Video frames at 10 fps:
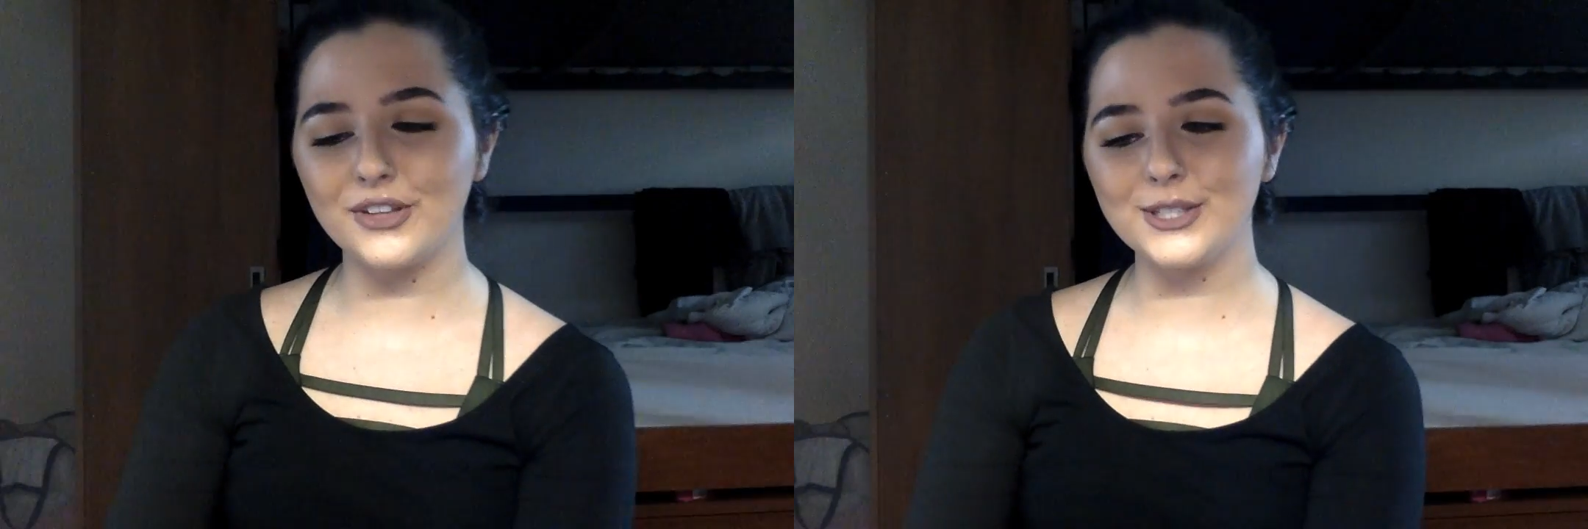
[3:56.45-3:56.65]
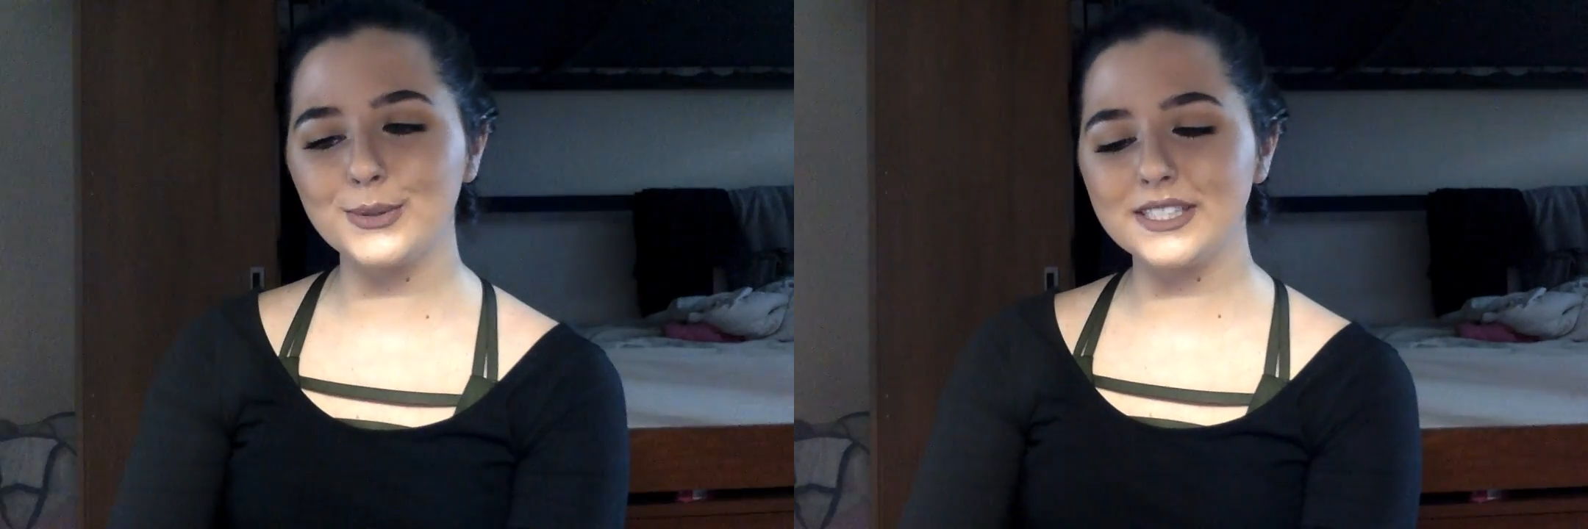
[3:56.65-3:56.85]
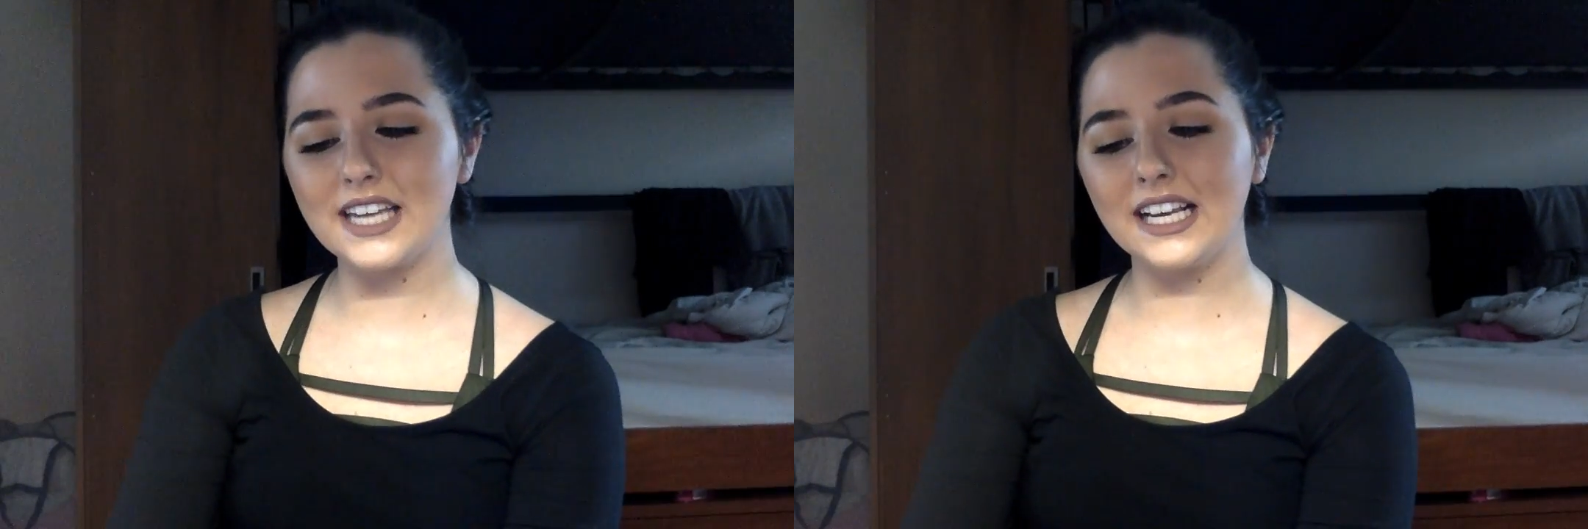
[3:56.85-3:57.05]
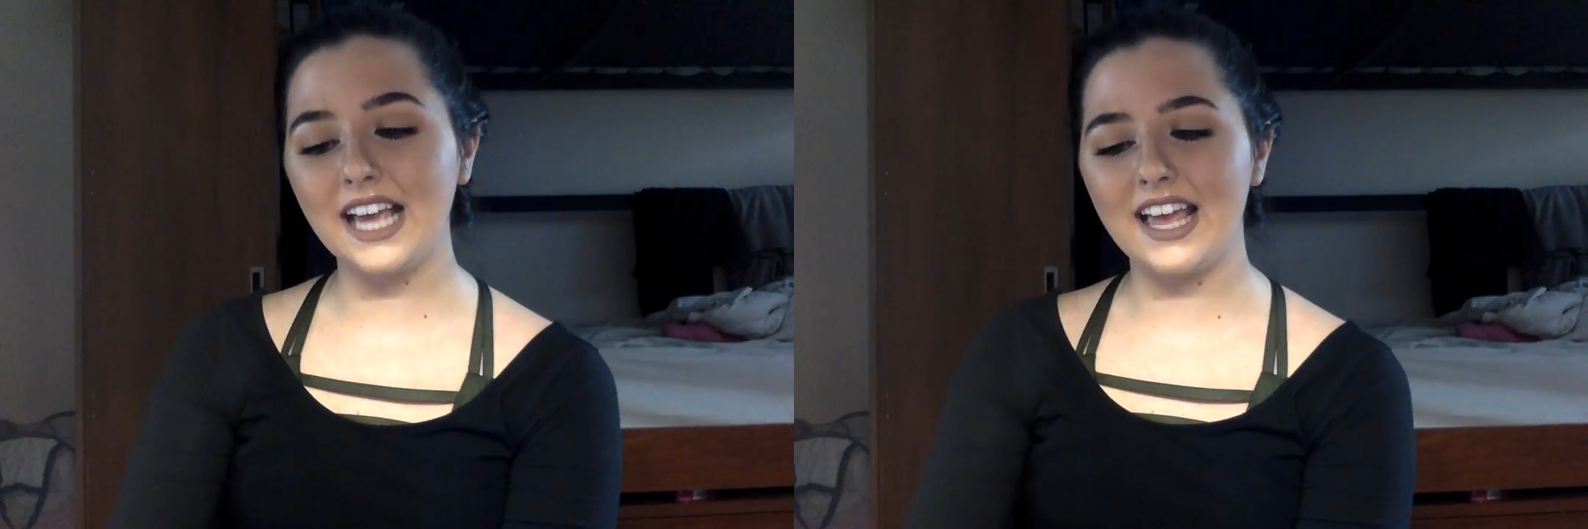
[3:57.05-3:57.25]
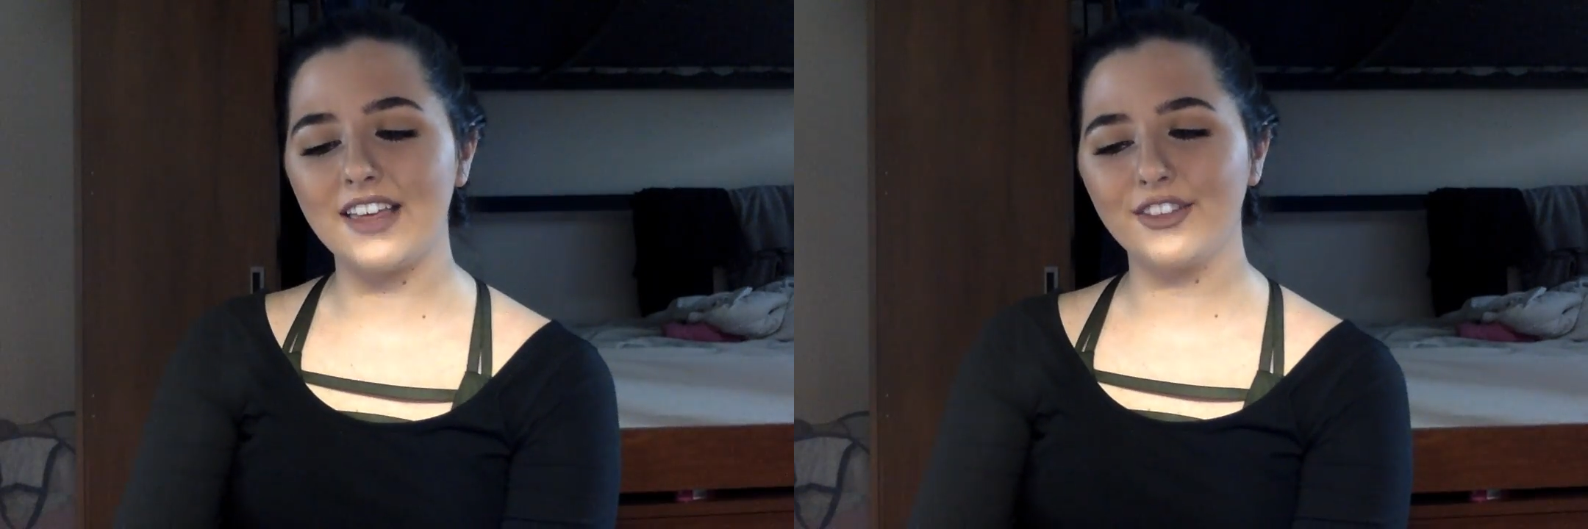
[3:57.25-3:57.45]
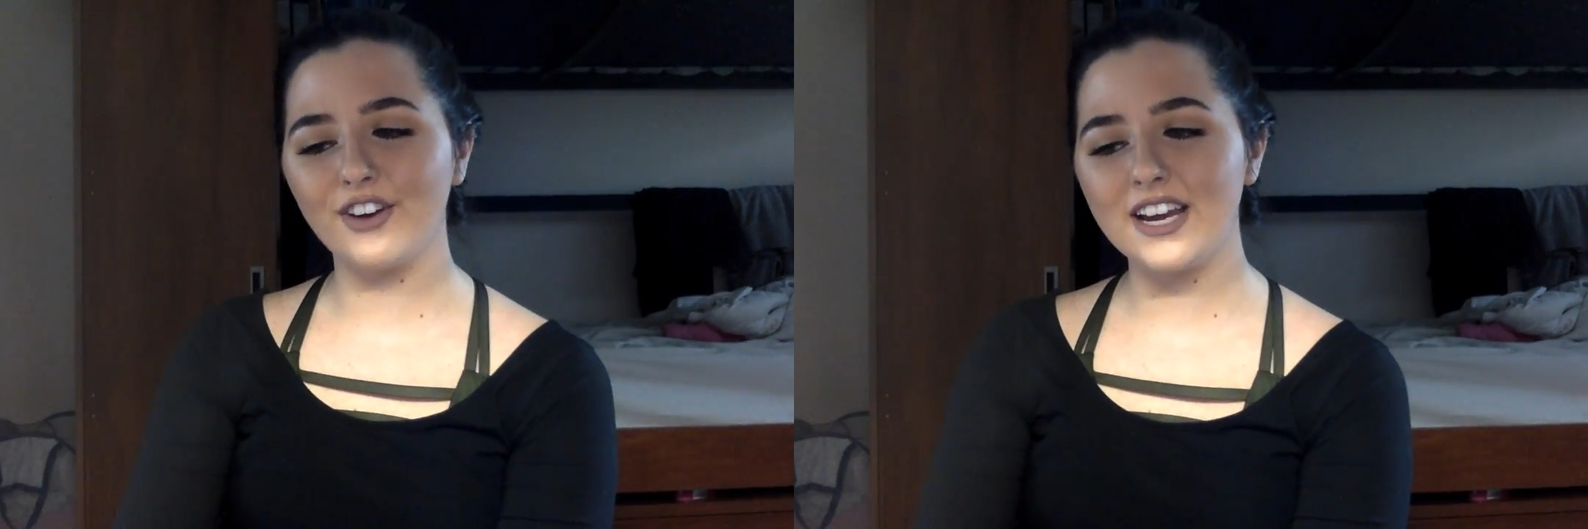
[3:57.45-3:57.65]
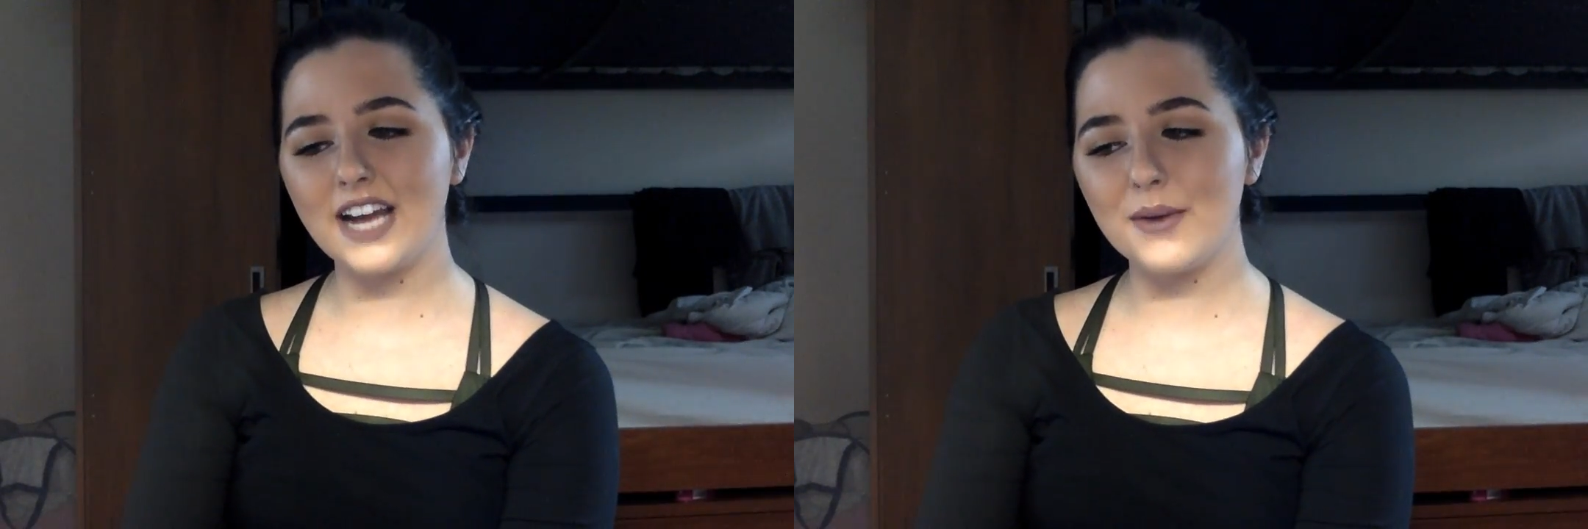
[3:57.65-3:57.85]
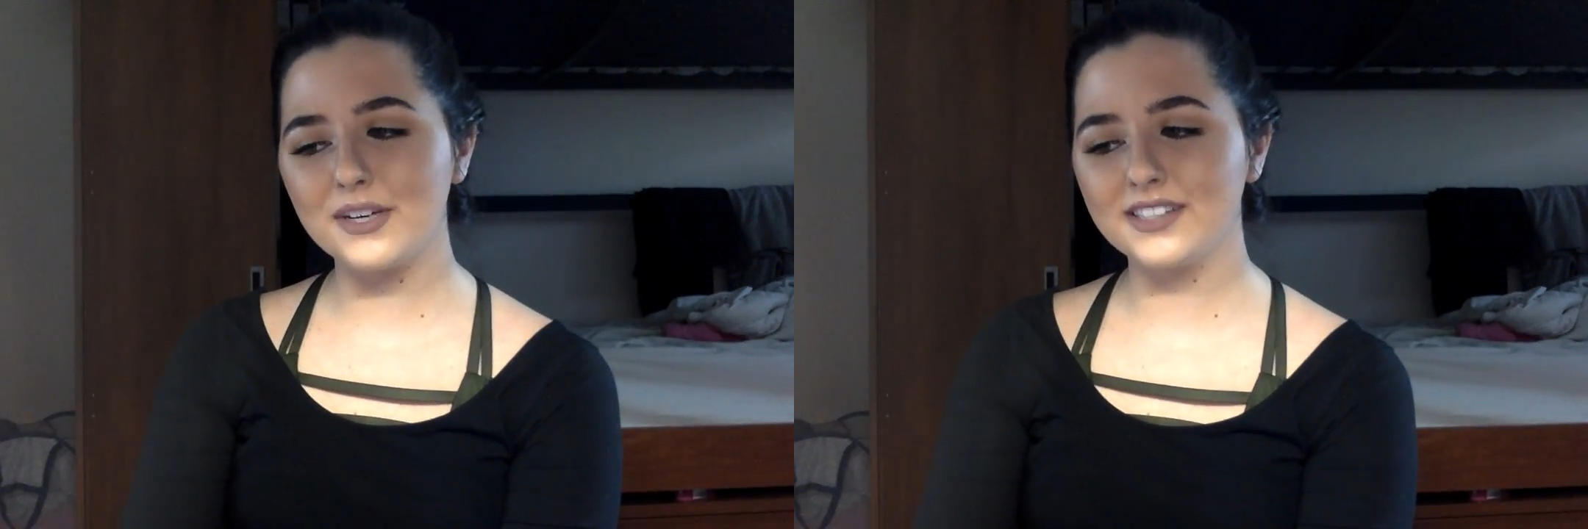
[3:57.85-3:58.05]
This was like eighth grade,
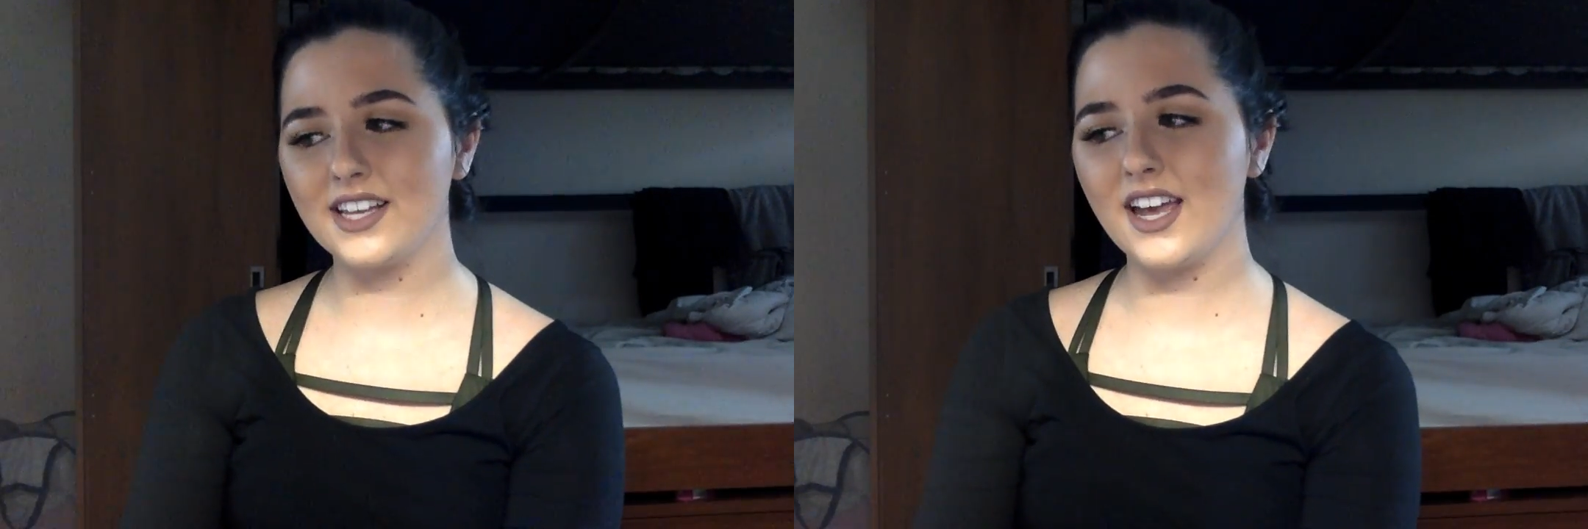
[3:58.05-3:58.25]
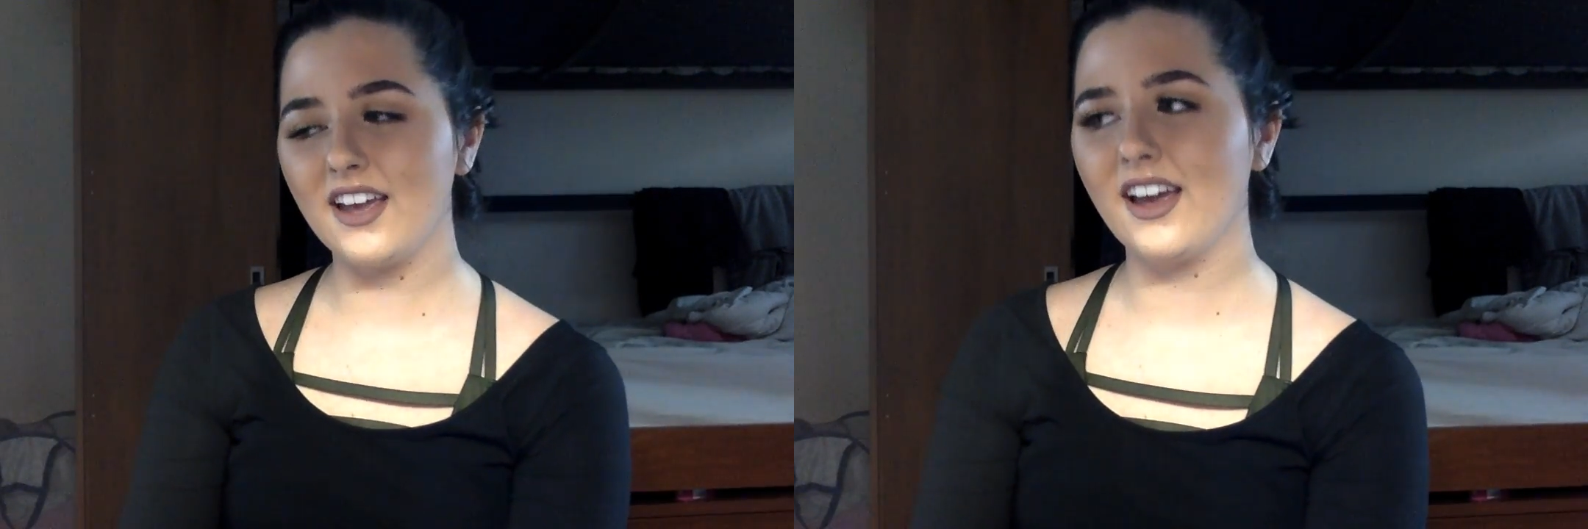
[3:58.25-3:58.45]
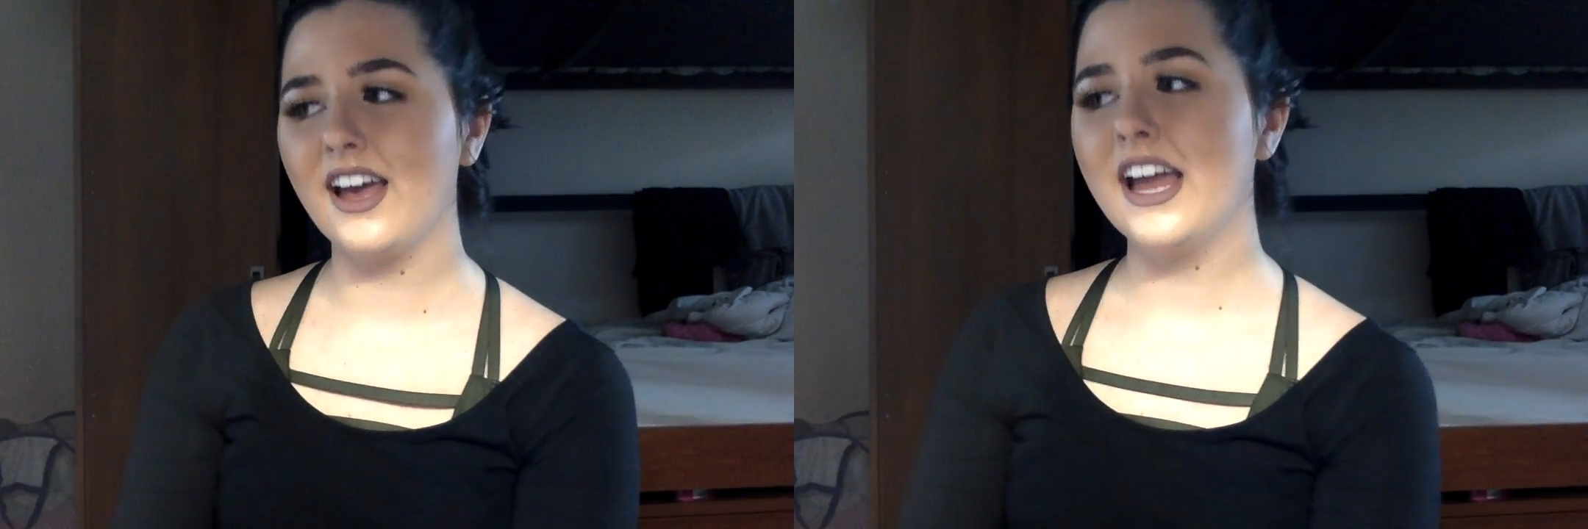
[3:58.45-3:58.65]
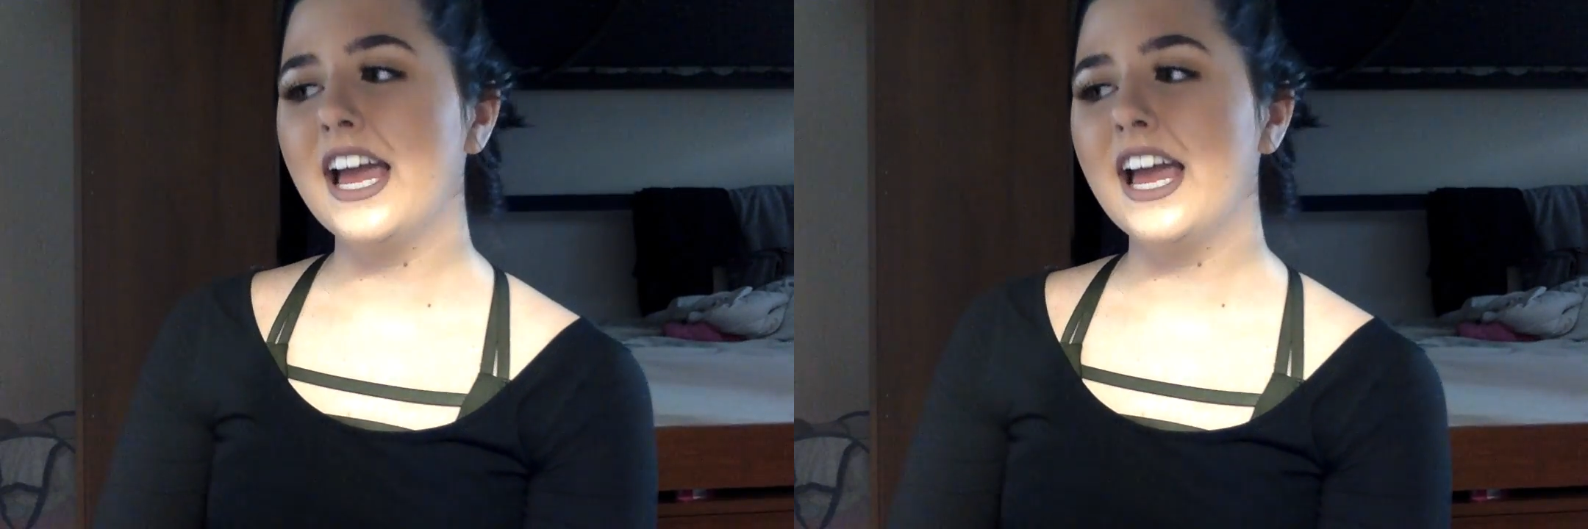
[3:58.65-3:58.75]
I want to say.